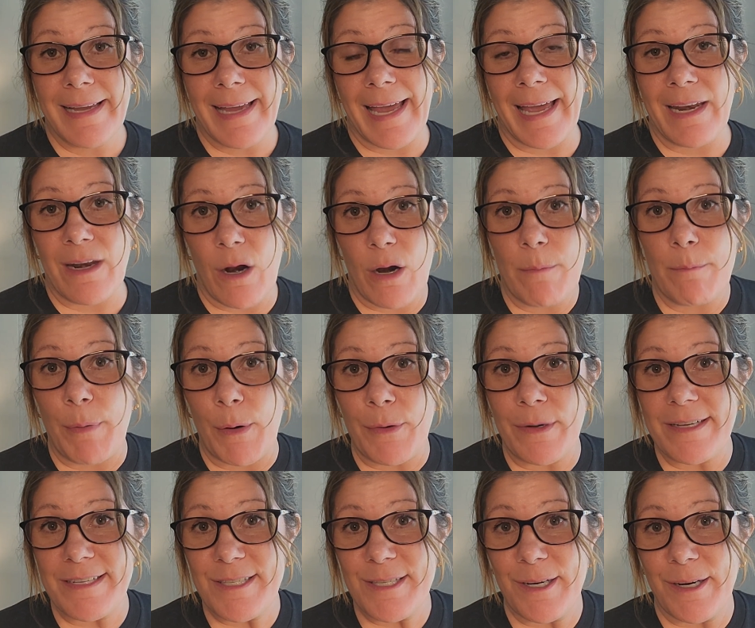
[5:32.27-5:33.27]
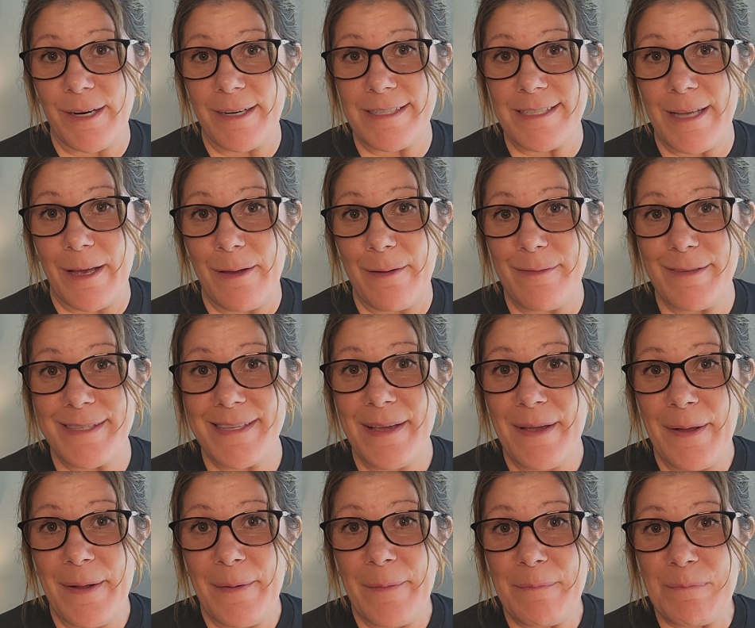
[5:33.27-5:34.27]
And our bonus to ourselves,
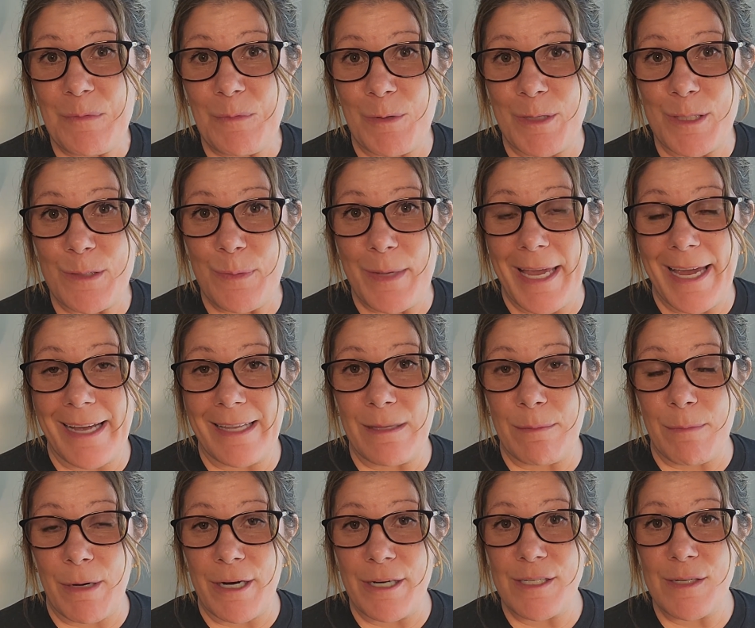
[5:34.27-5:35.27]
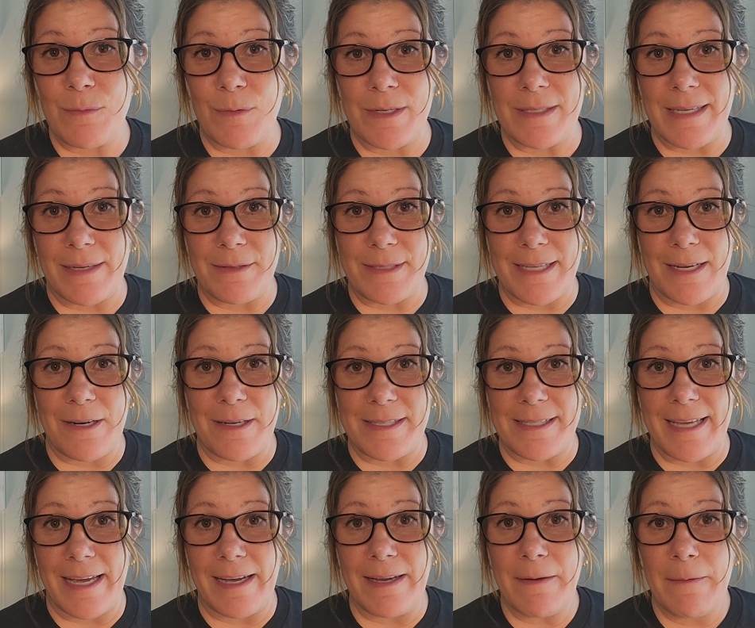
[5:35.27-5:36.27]
once we had the margin, once I was out of
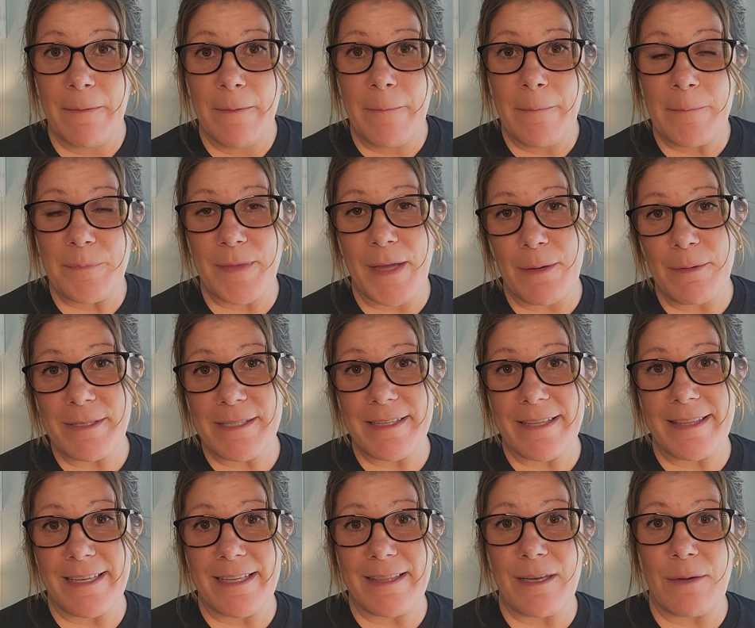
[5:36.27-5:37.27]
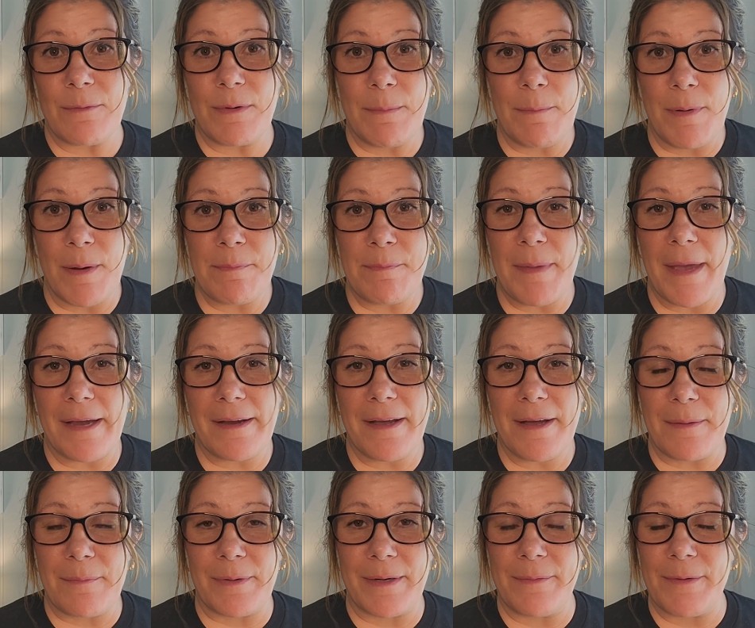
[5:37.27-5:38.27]
debt, that was the thing that we bumped back
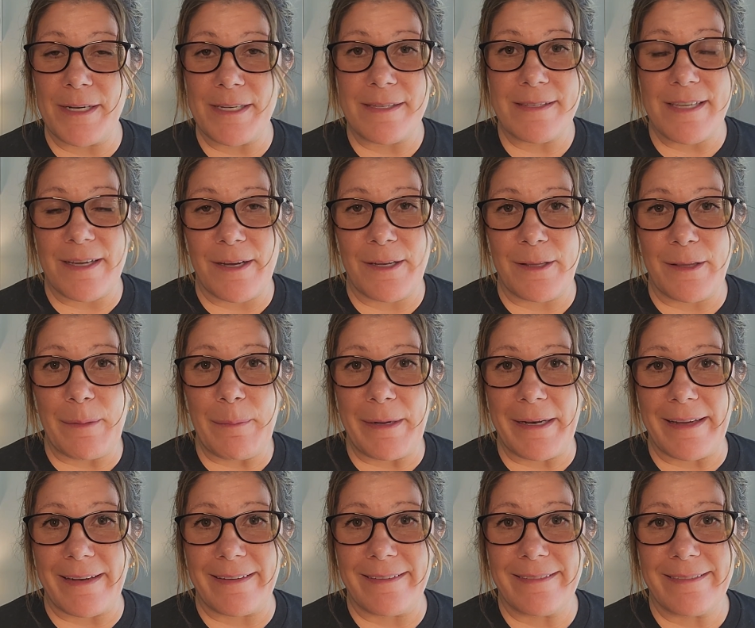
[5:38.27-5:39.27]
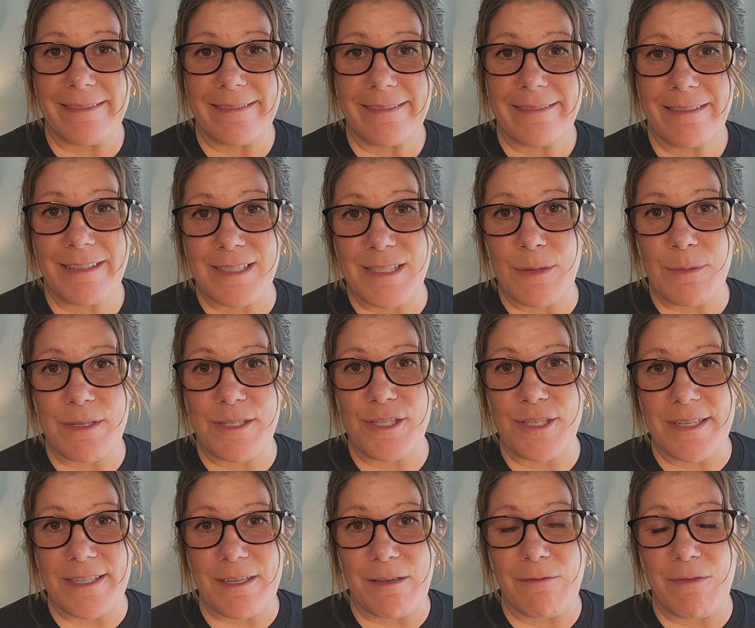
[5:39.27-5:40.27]
up. We went to unlimited because it was
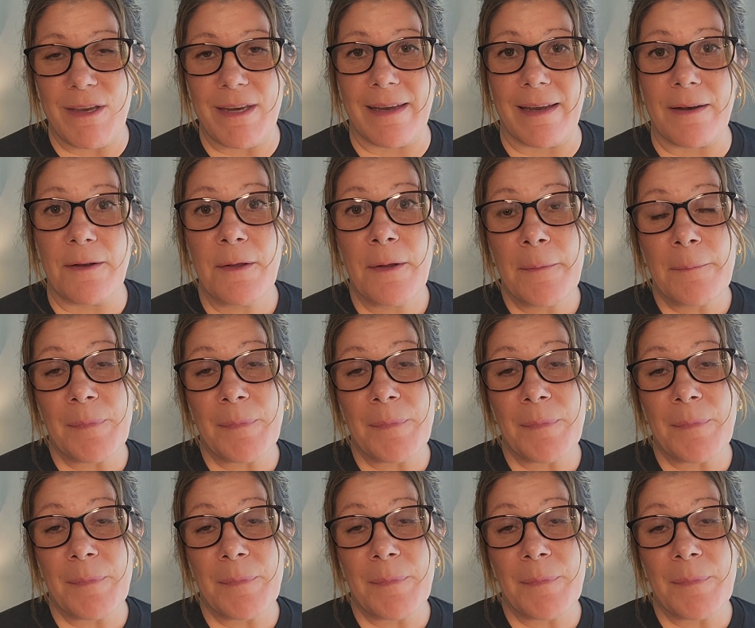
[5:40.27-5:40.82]
just convenient.